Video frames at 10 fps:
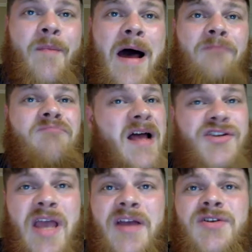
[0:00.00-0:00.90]
about
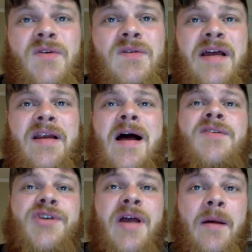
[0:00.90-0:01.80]
educational
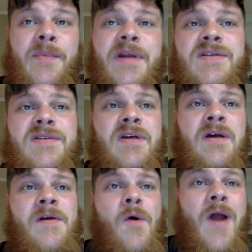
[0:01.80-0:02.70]
technology companies,
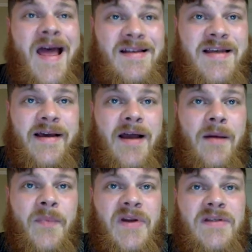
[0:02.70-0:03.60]
or EdTech
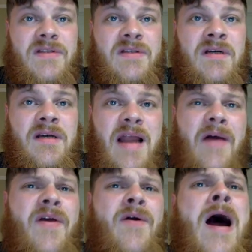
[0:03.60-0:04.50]
companies,
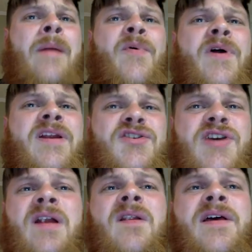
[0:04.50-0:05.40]
how they are operating
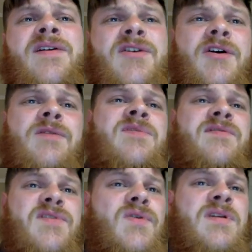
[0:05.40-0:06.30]
shadily in terms
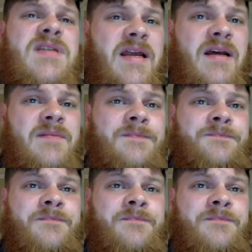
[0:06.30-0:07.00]
of student data.